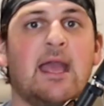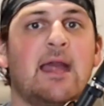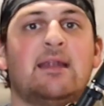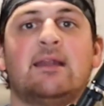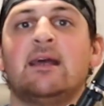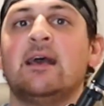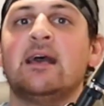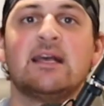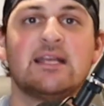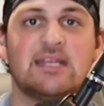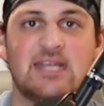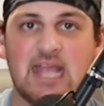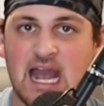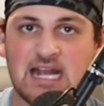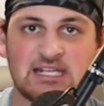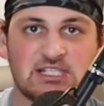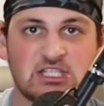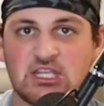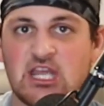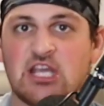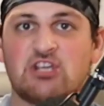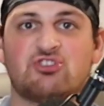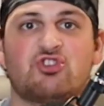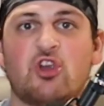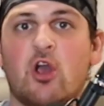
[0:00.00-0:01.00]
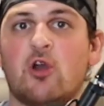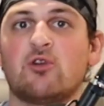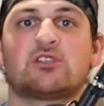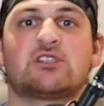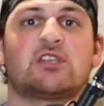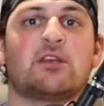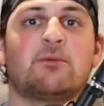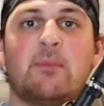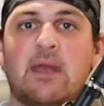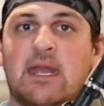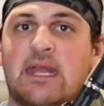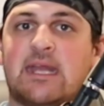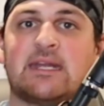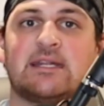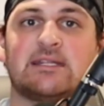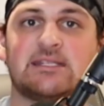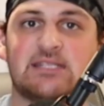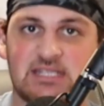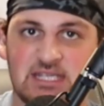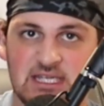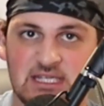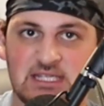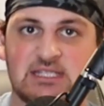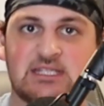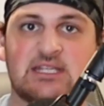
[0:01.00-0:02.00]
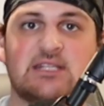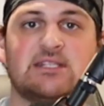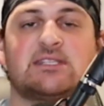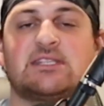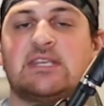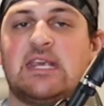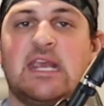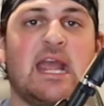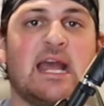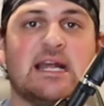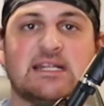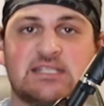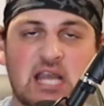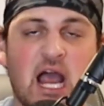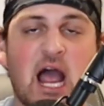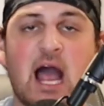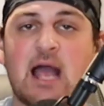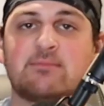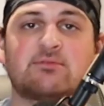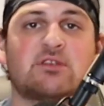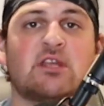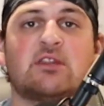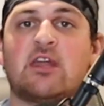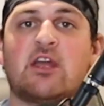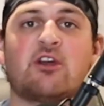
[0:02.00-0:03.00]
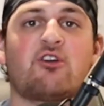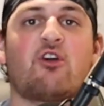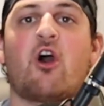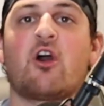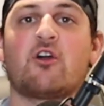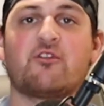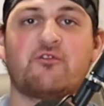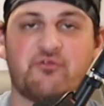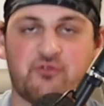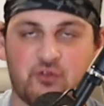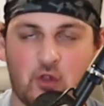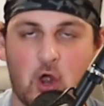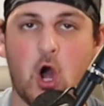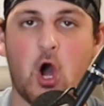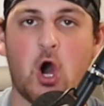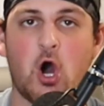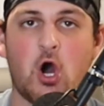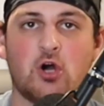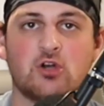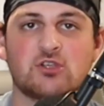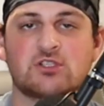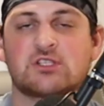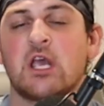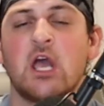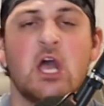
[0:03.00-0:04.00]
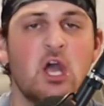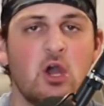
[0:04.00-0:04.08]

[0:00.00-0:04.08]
and yes, they show some inconsistency at times, and there are flaws